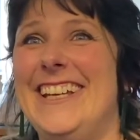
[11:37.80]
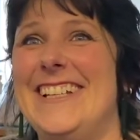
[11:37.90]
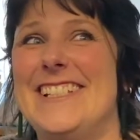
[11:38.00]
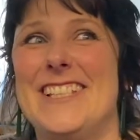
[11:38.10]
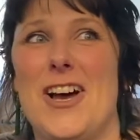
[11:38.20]

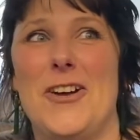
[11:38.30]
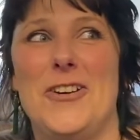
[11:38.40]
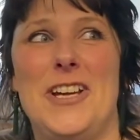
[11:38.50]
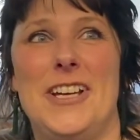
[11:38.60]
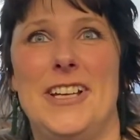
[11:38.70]

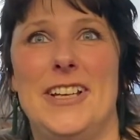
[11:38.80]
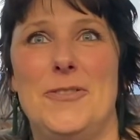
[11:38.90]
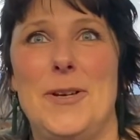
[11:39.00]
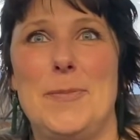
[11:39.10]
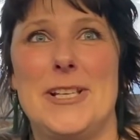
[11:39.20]
So
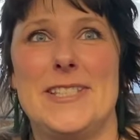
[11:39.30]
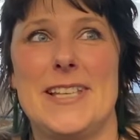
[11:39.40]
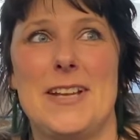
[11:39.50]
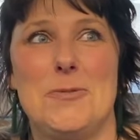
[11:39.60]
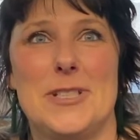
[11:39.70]
when my
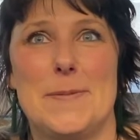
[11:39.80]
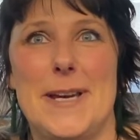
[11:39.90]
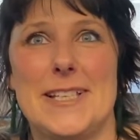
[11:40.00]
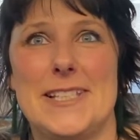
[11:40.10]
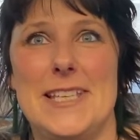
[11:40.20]
son was
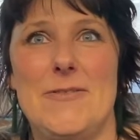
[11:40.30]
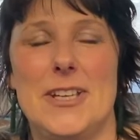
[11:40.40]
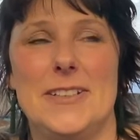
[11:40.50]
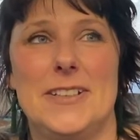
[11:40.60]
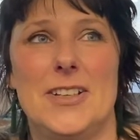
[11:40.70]
about
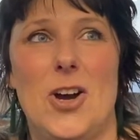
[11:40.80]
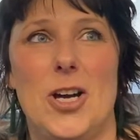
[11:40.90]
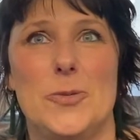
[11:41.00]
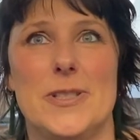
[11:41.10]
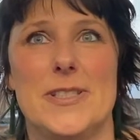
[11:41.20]
7,
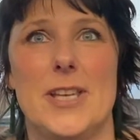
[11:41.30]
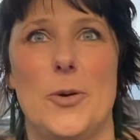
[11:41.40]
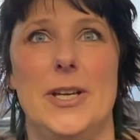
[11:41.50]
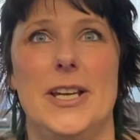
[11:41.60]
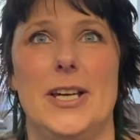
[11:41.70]
I was
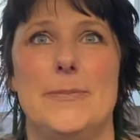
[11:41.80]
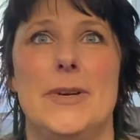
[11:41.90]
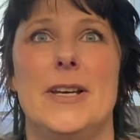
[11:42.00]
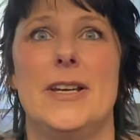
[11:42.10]
sewing him